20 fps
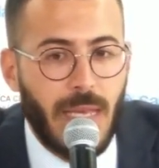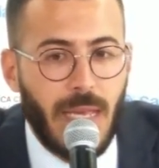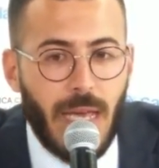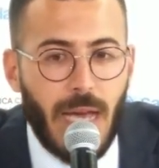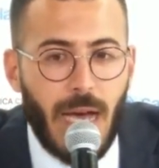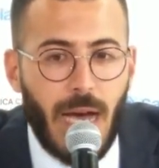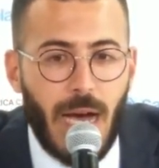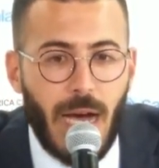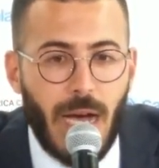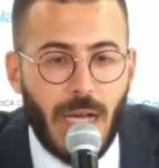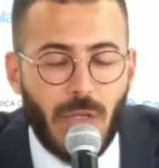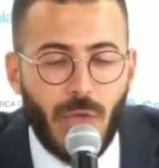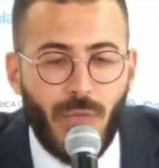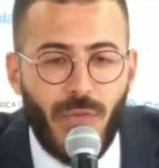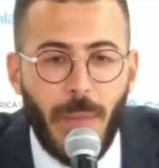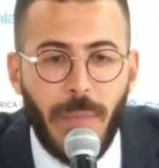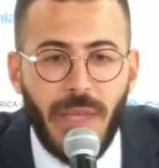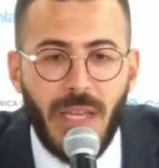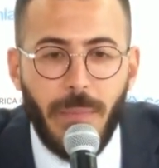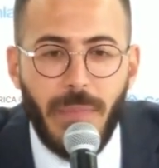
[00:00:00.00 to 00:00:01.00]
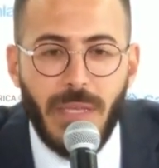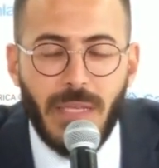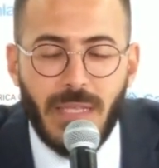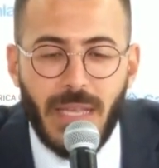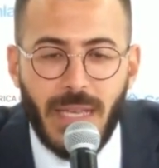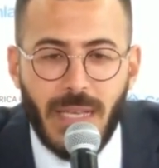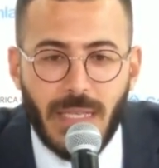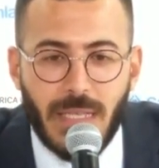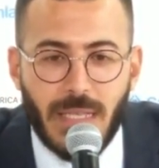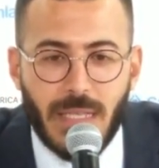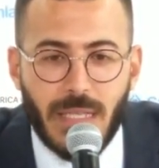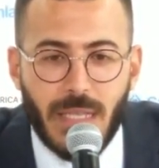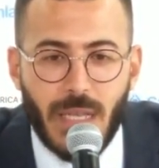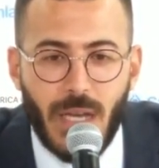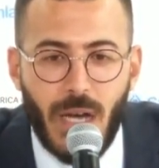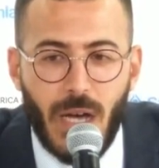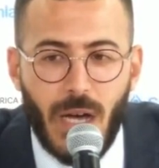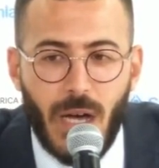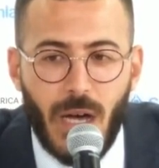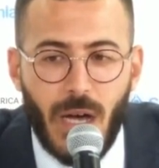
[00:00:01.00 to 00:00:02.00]
The family business
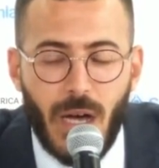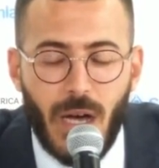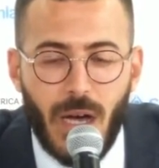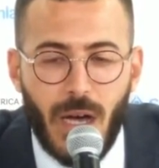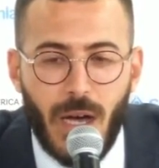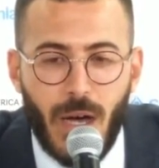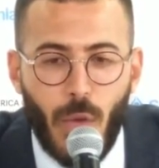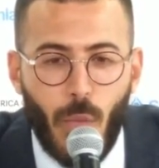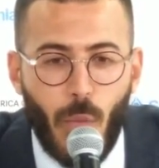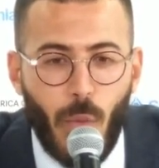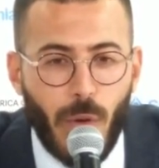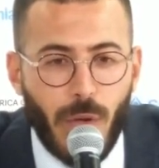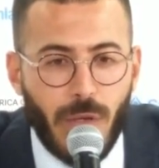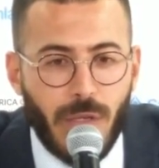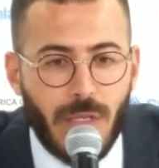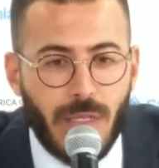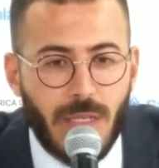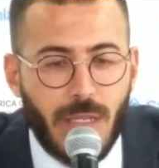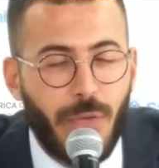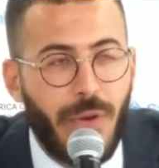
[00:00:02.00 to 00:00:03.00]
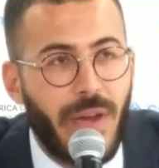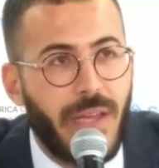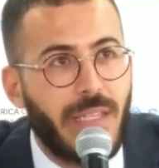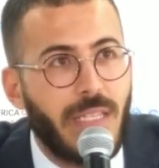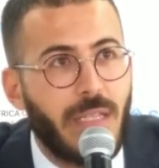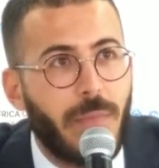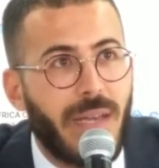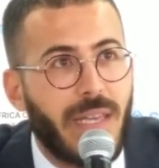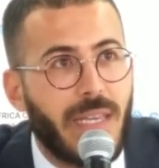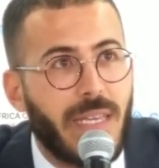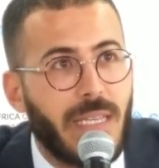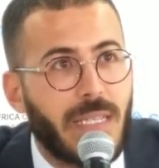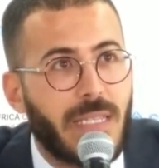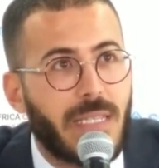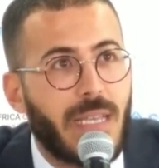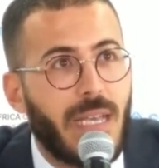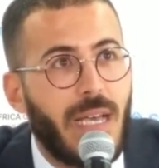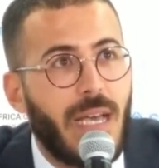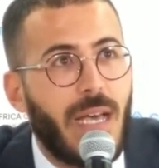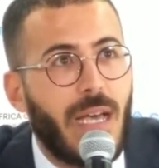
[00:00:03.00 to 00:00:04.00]
was created by his
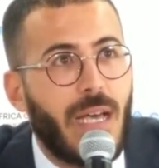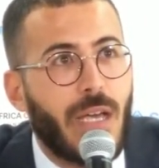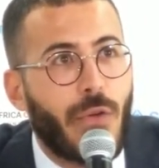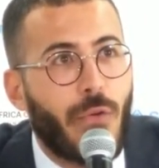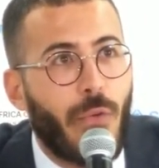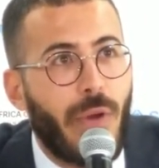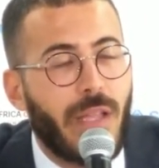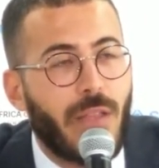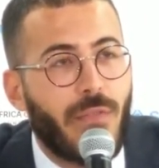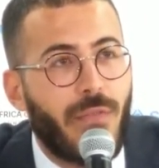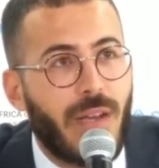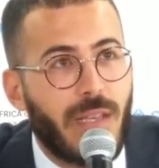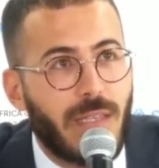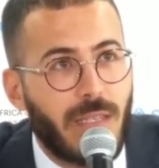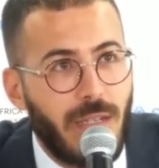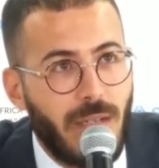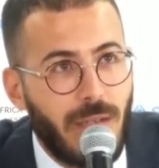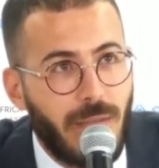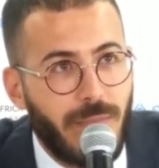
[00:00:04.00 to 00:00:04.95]
grandfather.